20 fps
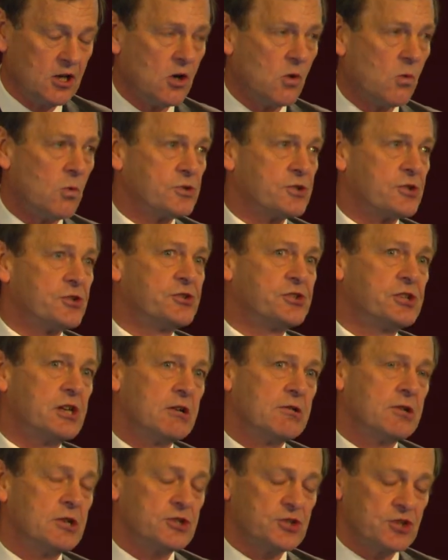was a
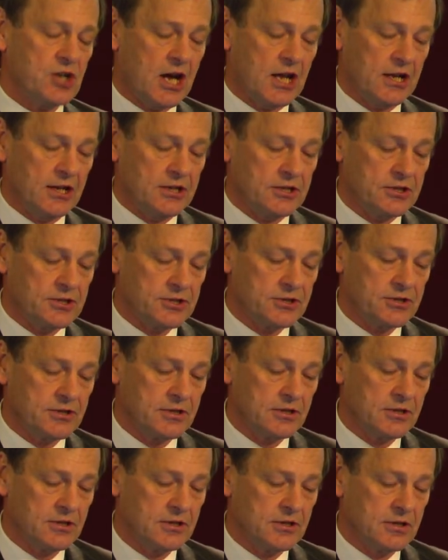serious challenge
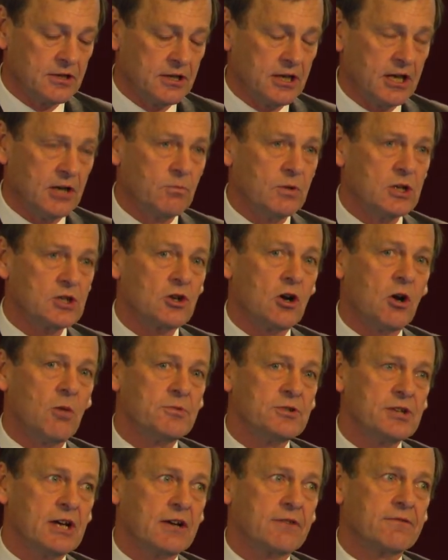in which
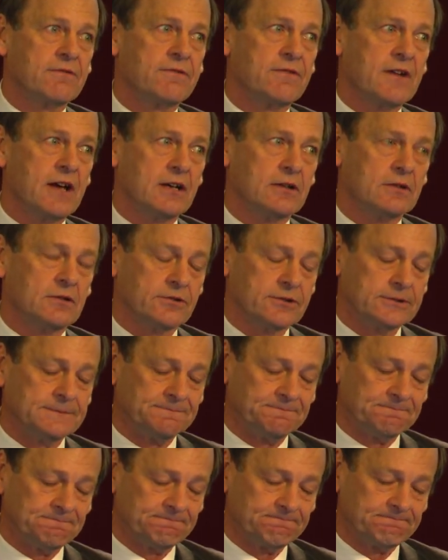OPTAG failed.
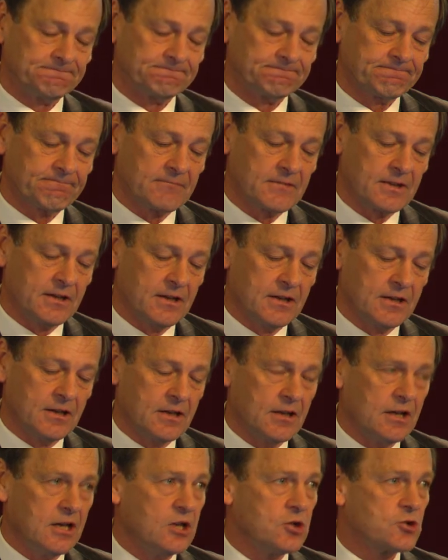
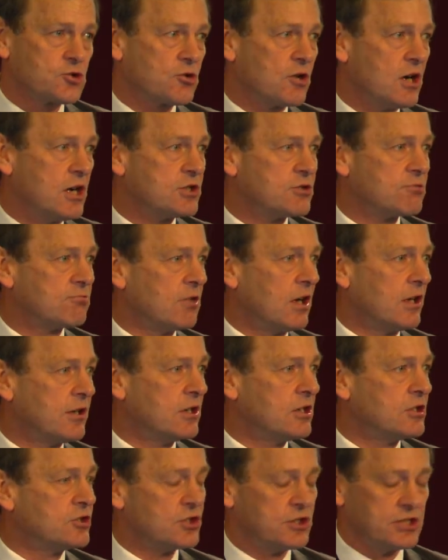It tried to run
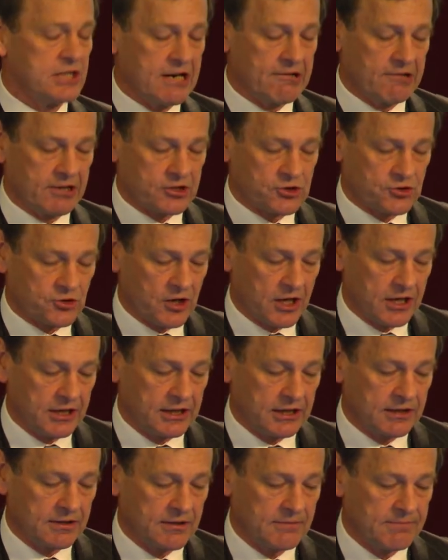generic
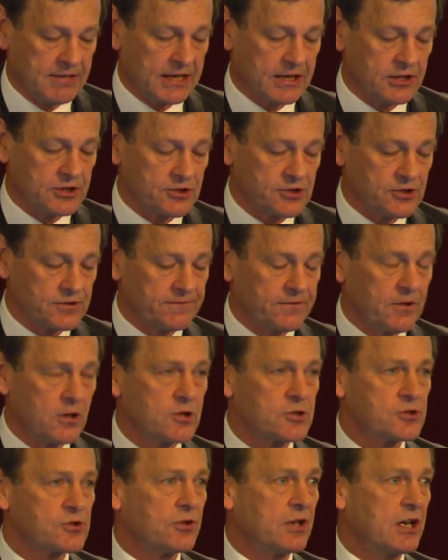training packages
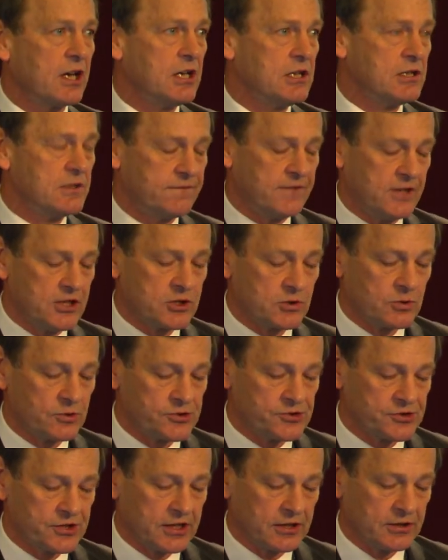focused on individual
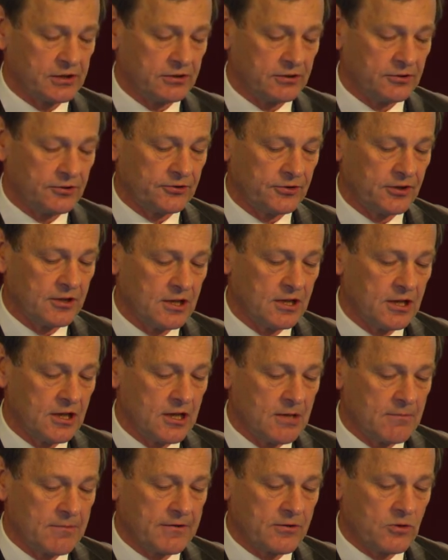skills,
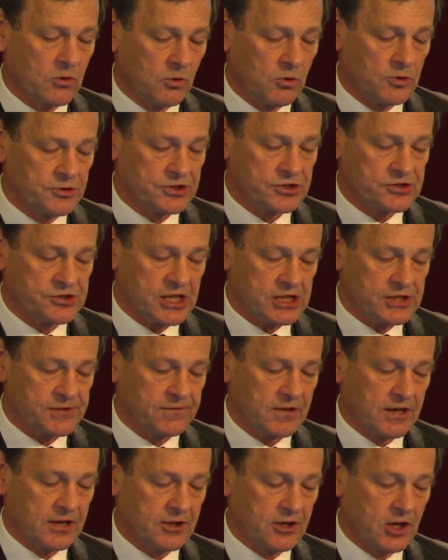but of course it
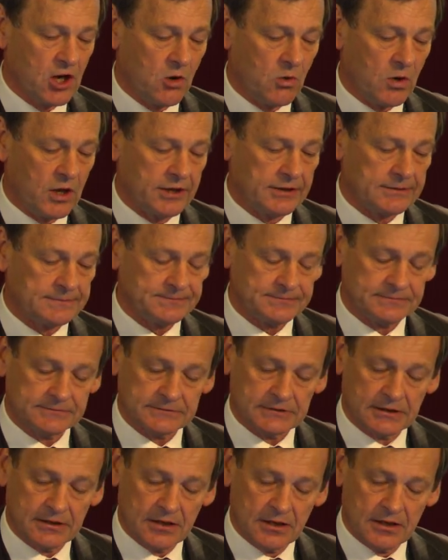satisfied no one.
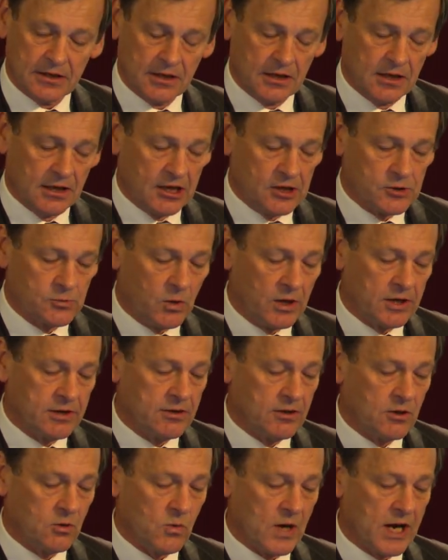As one
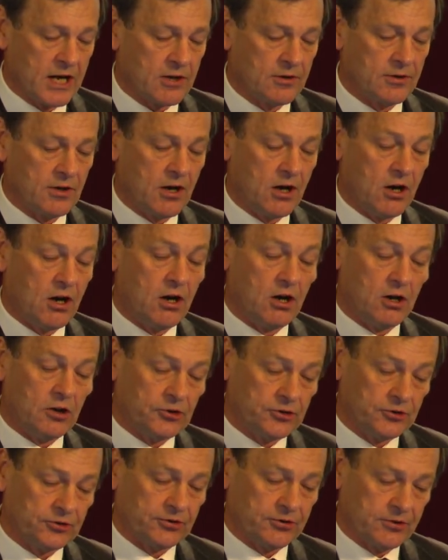wag on
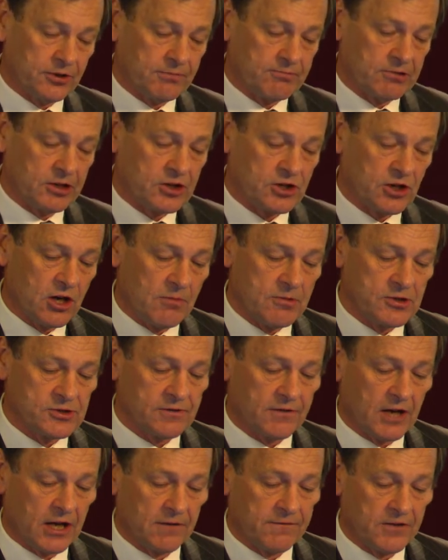arse, the British Army's
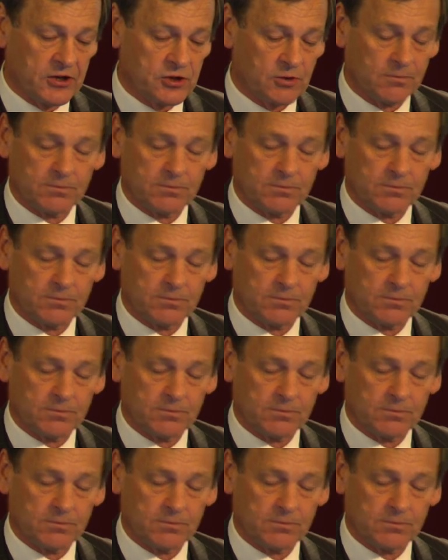unofficial